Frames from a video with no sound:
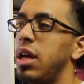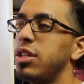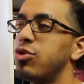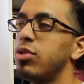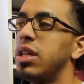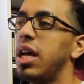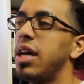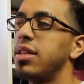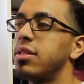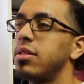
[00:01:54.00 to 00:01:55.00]
I just
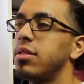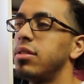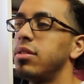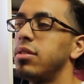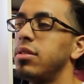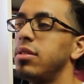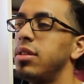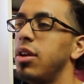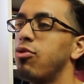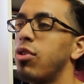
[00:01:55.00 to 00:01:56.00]
realized
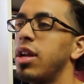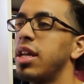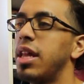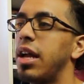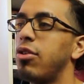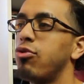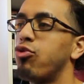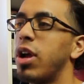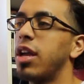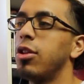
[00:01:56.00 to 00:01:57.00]
they're running like
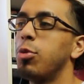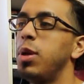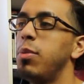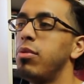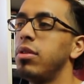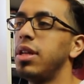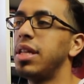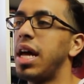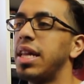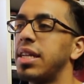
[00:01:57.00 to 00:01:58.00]
regular people and
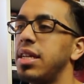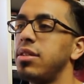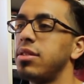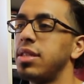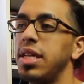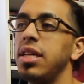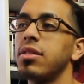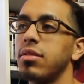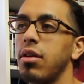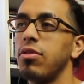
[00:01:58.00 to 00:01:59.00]
not like ninjas. They need to
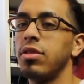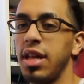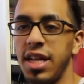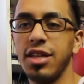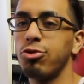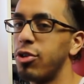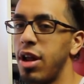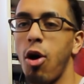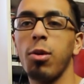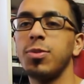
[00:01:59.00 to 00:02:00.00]
start. They need to throw
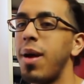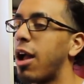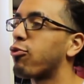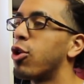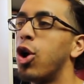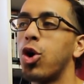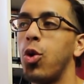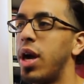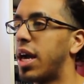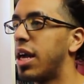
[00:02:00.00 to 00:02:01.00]
their arms back real
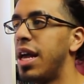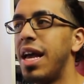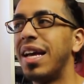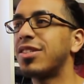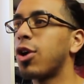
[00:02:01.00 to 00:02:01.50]
quick and